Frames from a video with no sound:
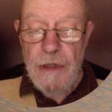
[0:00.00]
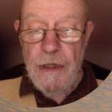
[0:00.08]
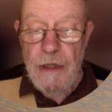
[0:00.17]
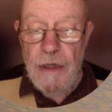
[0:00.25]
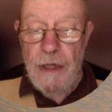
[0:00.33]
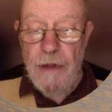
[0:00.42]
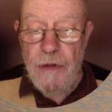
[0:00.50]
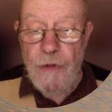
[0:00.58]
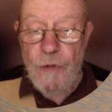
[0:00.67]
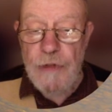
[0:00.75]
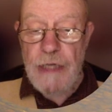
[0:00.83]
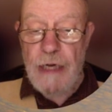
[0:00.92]
and then
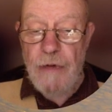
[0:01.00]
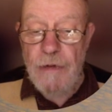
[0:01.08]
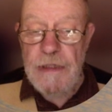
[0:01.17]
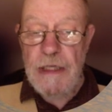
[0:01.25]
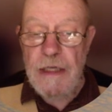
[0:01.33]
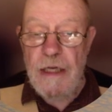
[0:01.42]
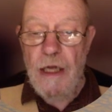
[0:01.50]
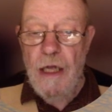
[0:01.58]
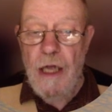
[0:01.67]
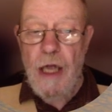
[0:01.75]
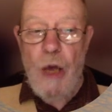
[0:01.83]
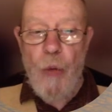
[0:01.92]
thought I would take a
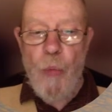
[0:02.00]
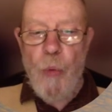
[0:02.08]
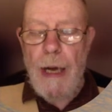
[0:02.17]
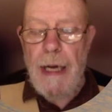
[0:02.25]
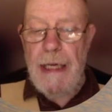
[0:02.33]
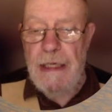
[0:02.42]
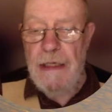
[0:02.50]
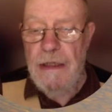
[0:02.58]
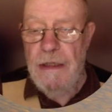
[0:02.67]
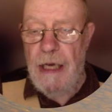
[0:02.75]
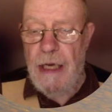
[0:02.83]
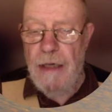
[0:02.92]
wider
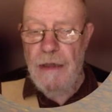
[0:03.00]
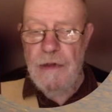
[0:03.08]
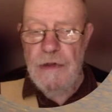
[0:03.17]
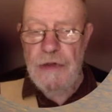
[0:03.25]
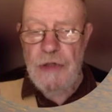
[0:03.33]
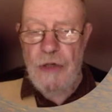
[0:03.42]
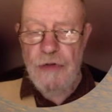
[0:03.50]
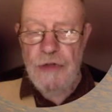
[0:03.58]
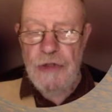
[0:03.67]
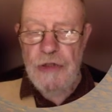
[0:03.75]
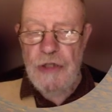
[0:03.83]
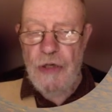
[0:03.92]
angle shot,
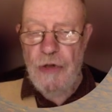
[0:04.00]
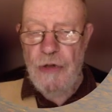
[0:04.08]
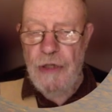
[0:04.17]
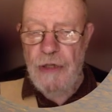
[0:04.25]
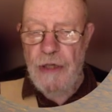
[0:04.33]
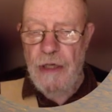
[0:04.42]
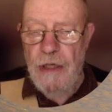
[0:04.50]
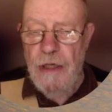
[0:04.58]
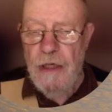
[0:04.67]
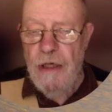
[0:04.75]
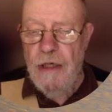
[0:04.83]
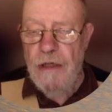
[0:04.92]
just showing you
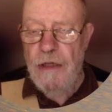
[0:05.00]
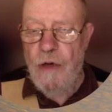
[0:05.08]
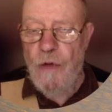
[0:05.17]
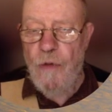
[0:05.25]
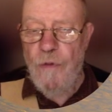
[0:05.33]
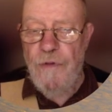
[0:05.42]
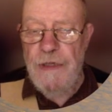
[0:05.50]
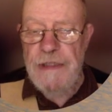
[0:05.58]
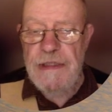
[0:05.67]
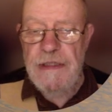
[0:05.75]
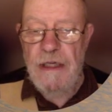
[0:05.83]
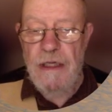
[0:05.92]
the whole
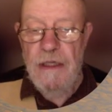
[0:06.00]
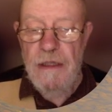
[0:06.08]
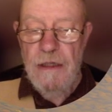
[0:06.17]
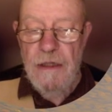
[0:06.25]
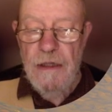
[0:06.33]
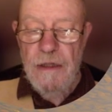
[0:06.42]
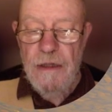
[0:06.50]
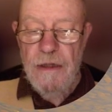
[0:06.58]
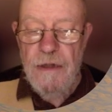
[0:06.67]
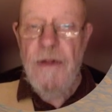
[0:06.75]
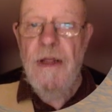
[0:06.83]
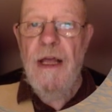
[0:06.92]
vista
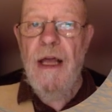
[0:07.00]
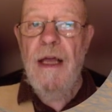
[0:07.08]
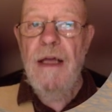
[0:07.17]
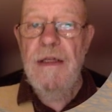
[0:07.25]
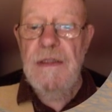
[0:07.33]
there.